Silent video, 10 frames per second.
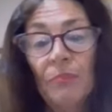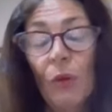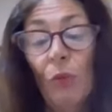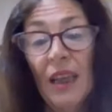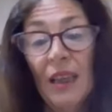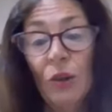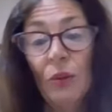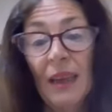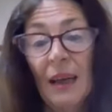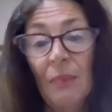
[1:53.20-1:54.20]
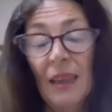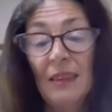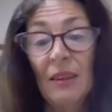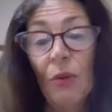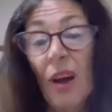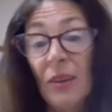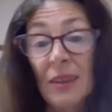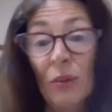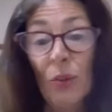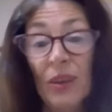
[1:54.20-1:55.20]
we are doing our best to either
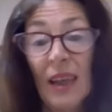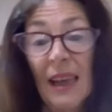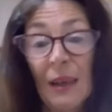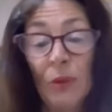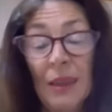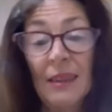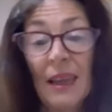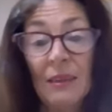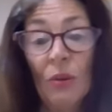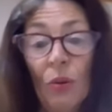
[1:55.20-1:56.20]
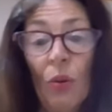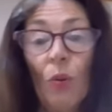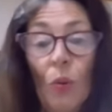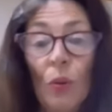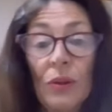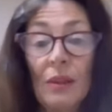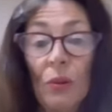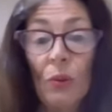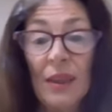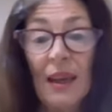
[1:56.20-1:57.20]
sort that out with Zazzle or
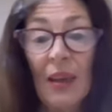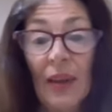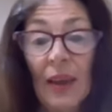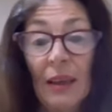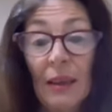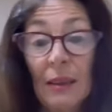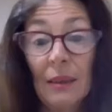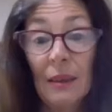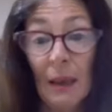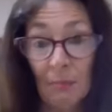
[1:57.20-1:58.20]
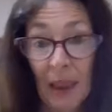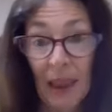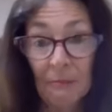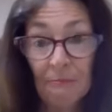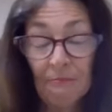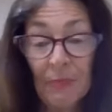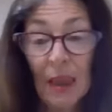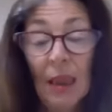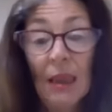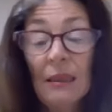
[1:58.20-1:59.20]
source another company.
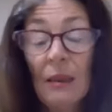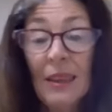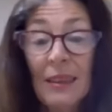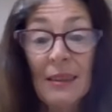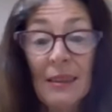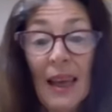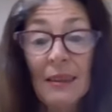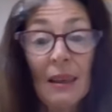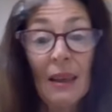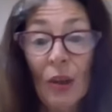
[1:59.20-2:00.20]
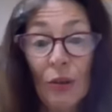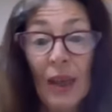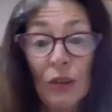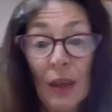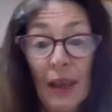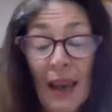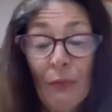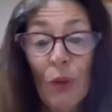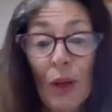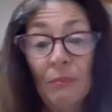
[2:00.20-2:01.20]
So as it stands, I don't actually
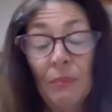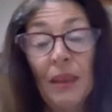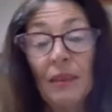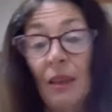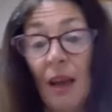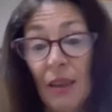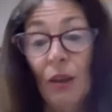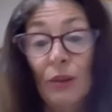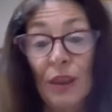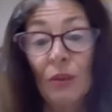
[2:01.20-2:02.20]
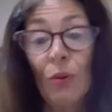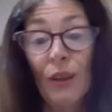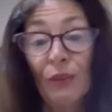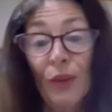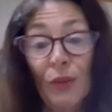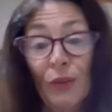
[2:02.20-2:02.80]
have one, but I noticed quite a few